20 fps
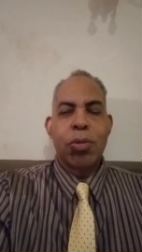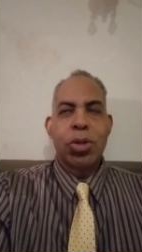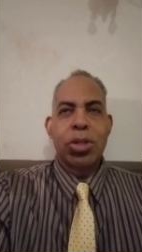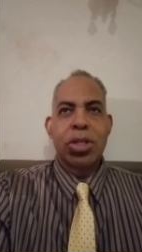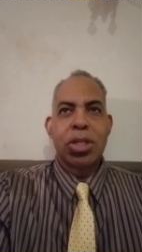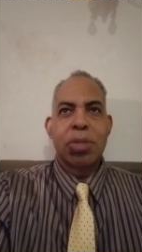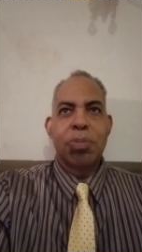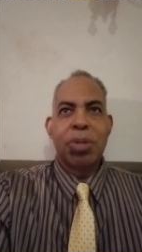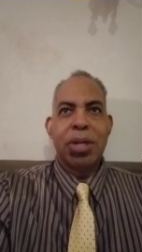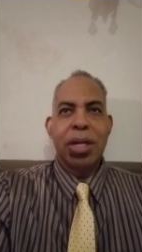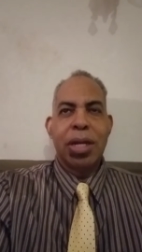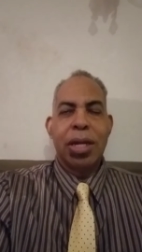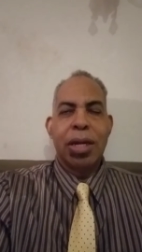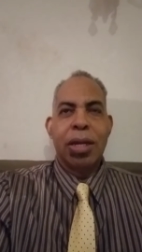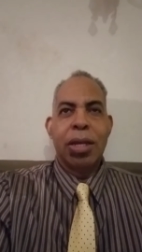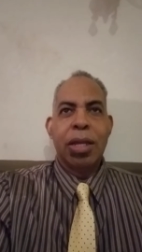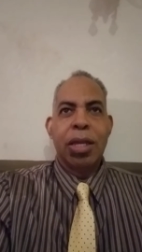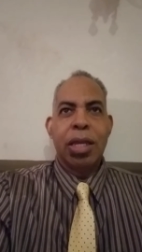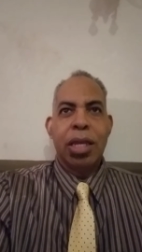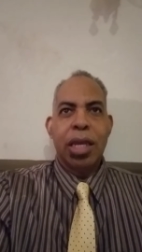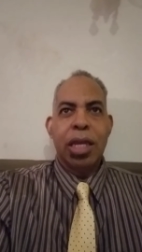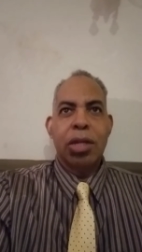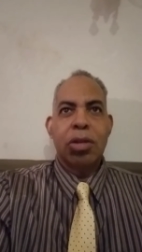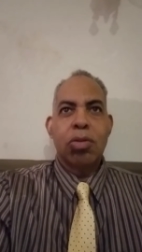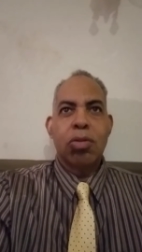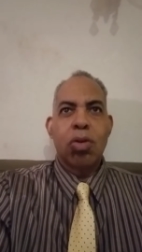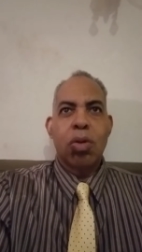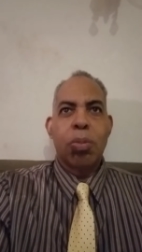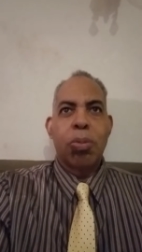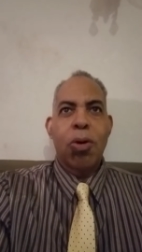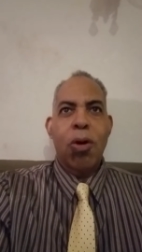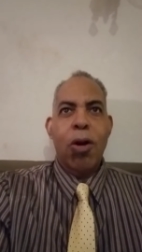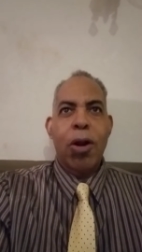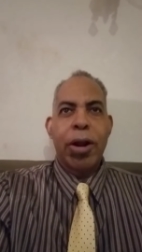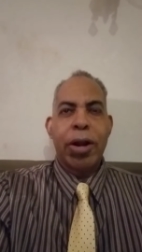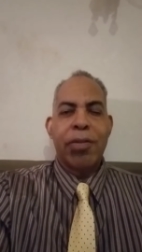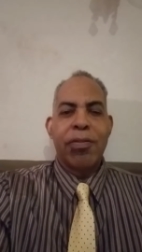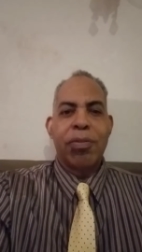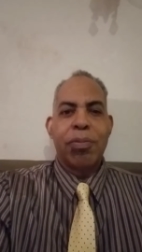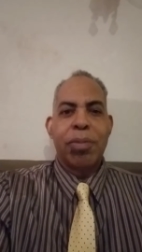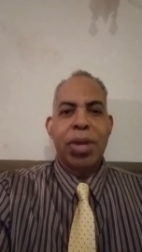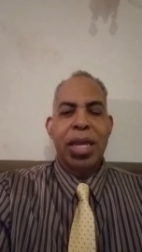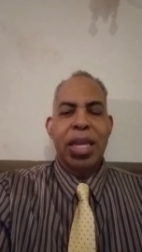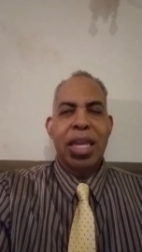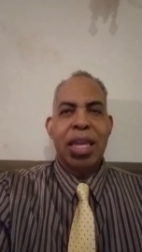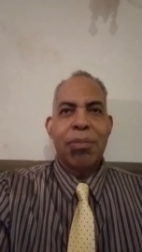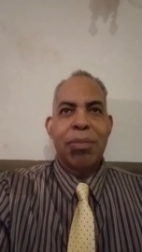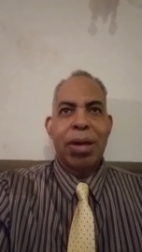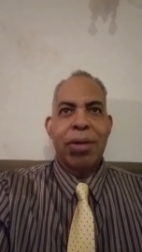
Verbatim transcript: which has been an integral part of making